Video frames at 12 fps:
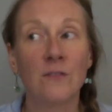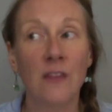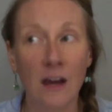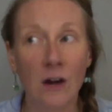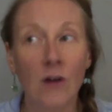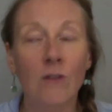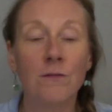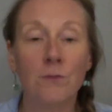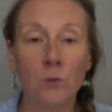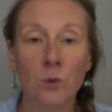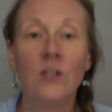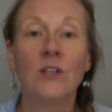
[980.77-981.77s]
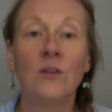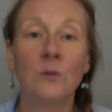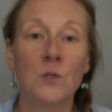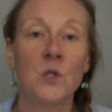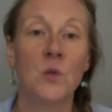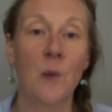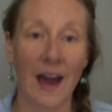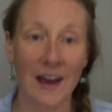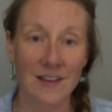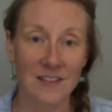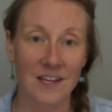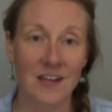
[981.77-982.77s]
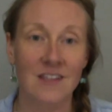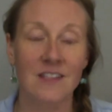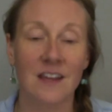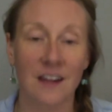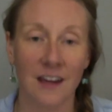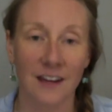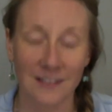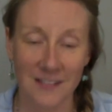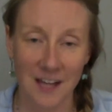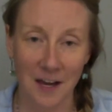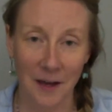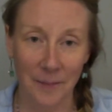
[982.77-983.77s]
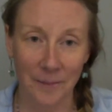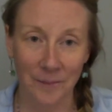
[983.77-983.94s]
there for you to access at any time.